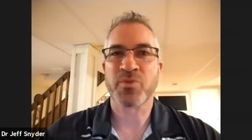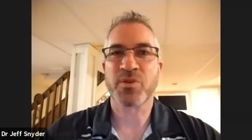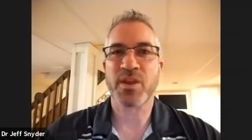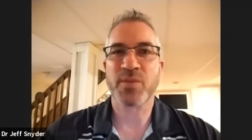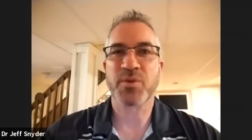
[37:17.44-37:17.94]

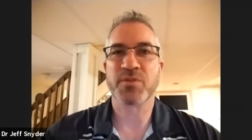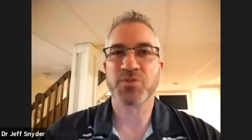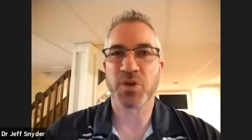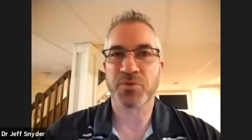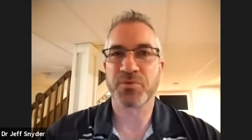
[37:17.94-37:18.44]
getting rid of
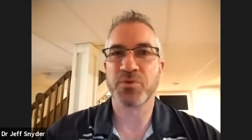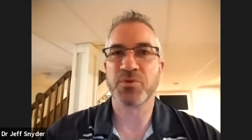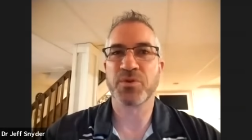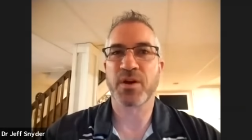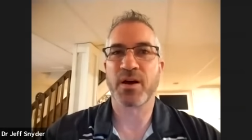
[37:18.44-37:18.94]
junk
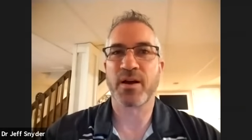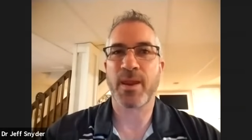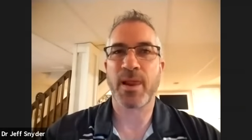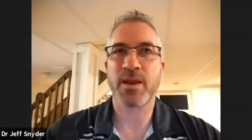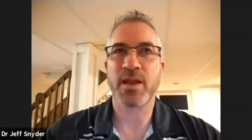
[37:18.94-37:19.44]
food, uh,
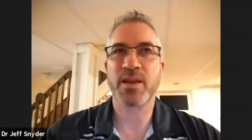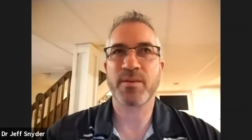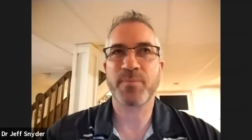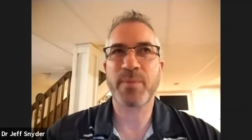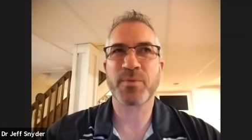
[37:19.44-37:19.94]
and
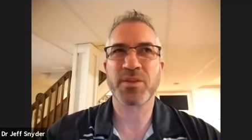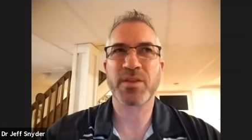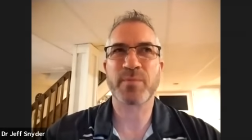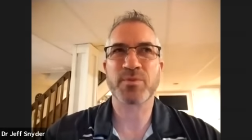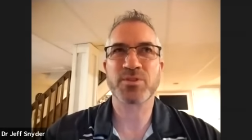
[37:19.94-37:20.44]
and people that
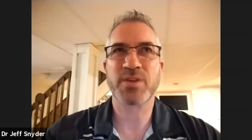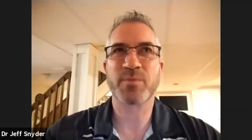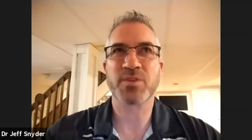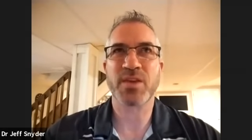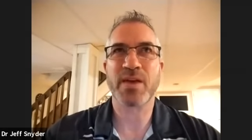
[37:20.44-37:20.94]
dem-
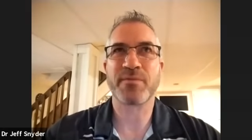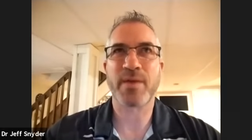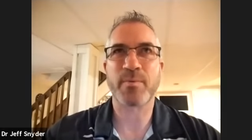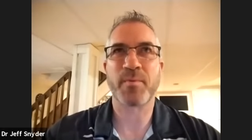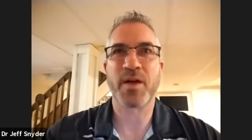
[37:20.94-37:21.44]
generally have
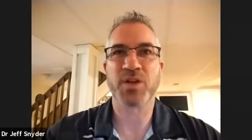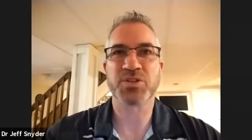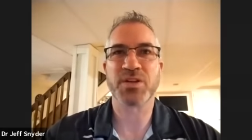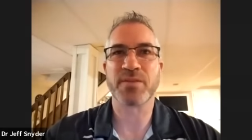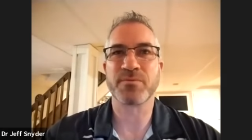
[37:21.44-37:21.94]

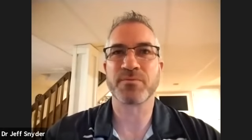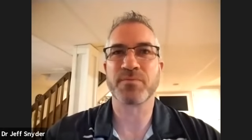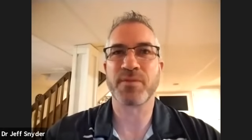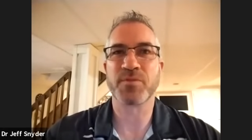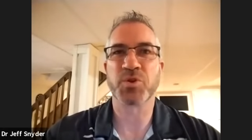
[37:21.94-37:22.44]
fibromyalgia have
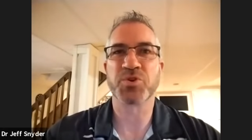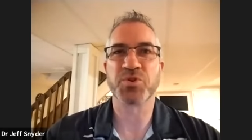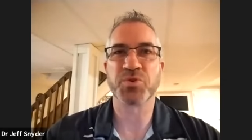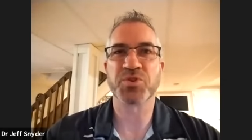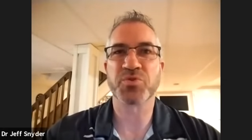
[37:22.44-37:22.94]
have learned
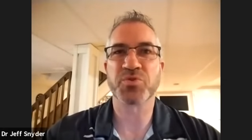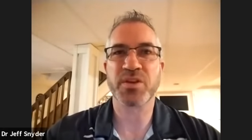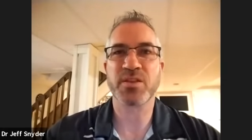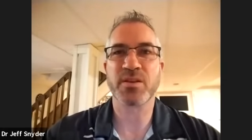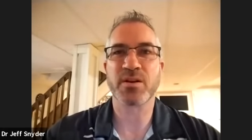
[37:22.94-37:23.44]
to a
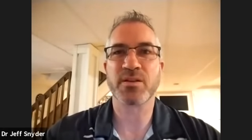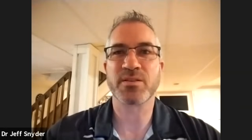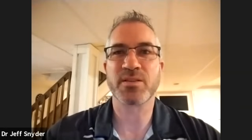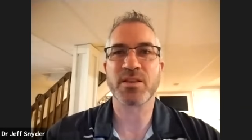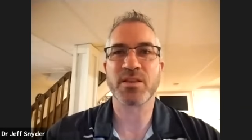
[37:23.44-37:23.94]
degree that,
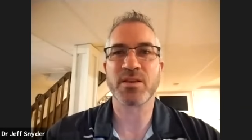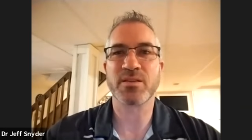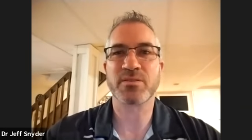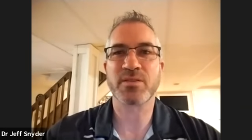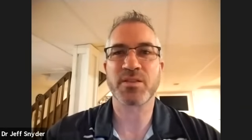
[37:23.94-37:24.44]
that they
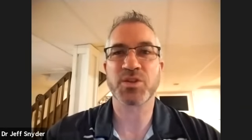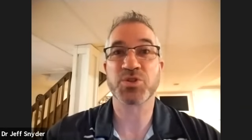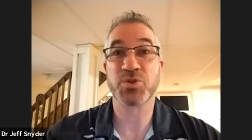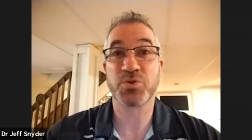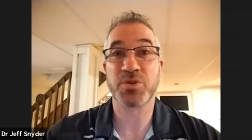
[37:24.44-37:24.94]
that they
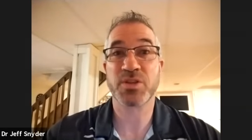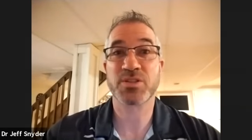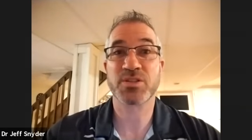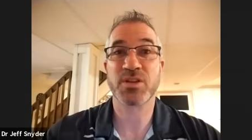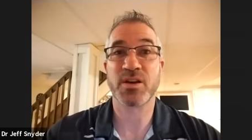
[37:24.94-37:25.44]
should do
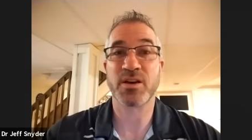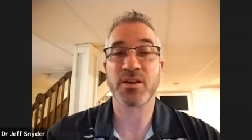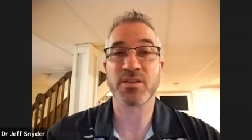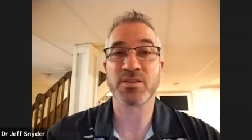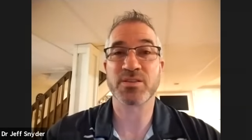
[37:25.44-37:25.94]
this, uh,
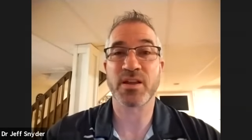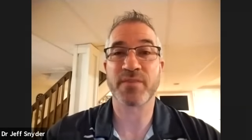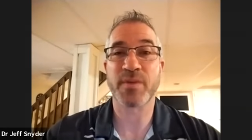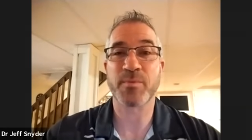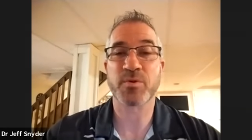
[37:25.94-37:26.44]
at least that
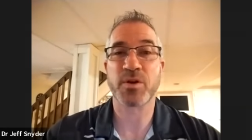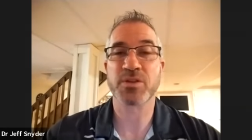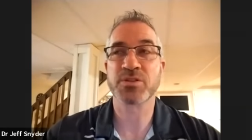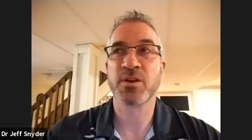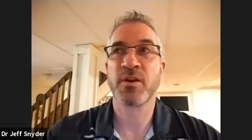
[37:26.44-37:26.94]
I've come
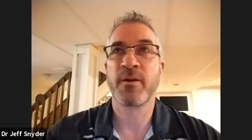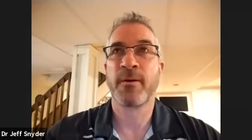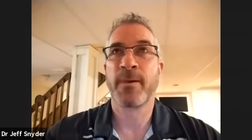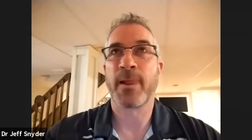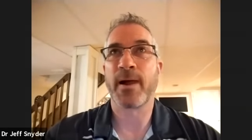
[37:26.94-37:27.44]
across.
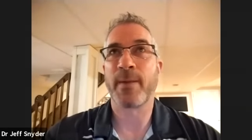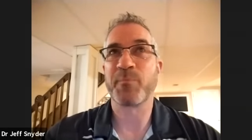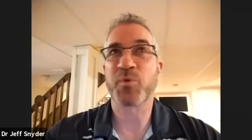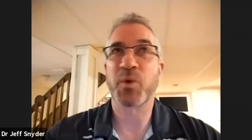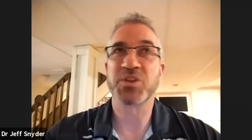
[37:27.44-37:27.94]
Um,
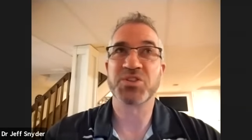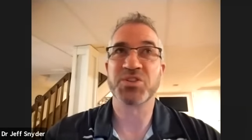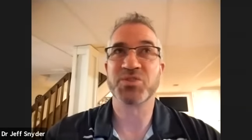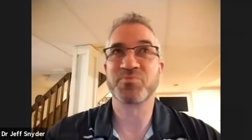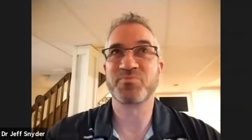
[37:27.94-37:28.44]
the question
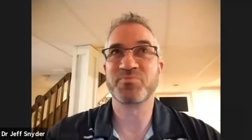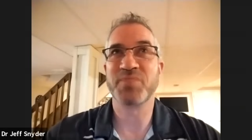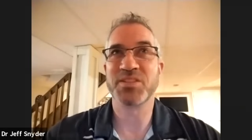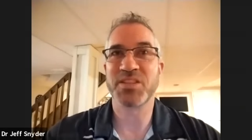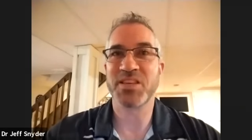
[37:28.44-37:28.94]
is,
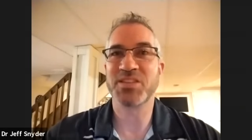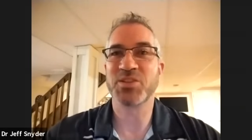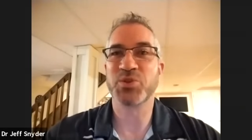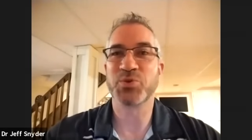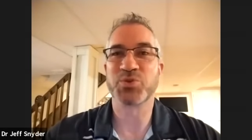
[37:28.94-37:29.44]
is it easy
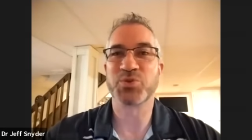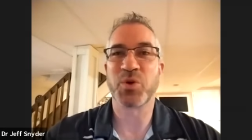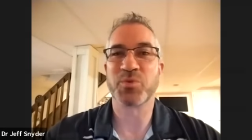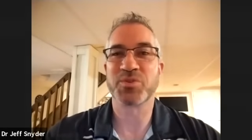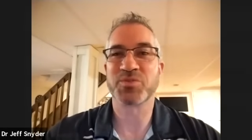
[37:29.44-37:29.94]
to do
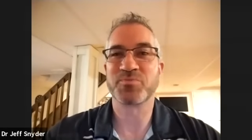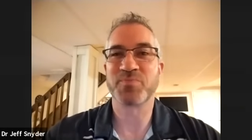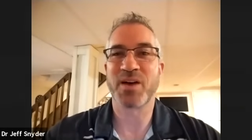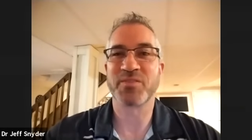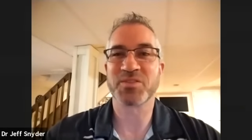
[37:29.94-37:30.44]
so? It's
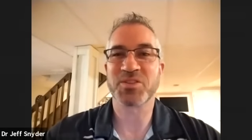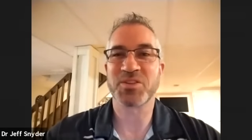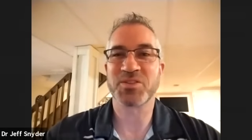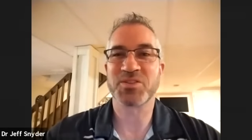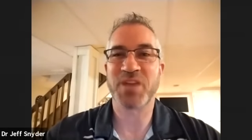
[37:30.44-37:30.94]

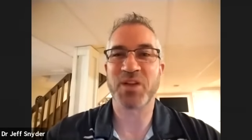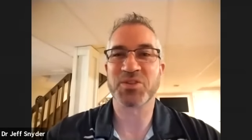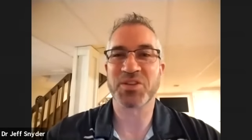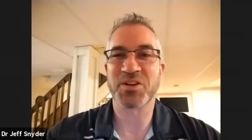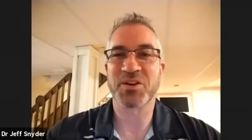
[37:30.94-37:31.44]
obviously
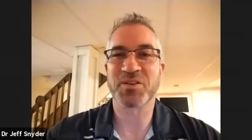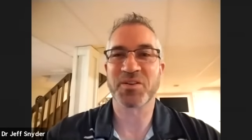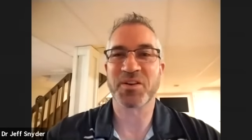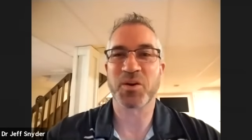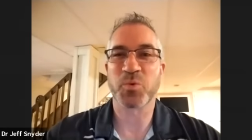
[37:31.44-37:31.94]
challenging in our
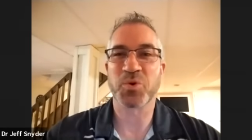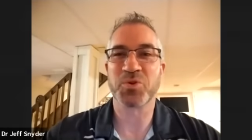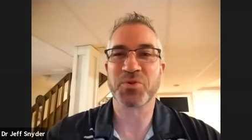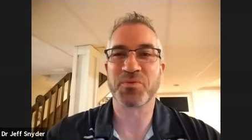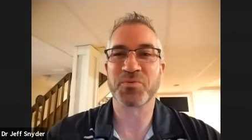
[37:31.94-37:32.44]
in our
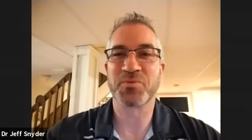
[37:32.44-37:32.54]
world of